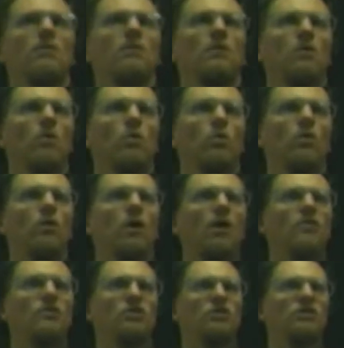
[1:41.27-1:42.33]
or
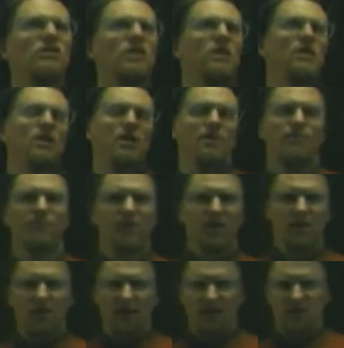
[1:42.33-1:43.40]
Argentina
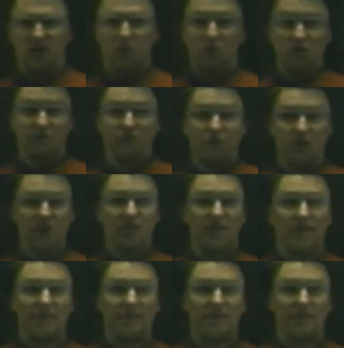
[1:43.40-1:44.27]
has a huge foreign debt.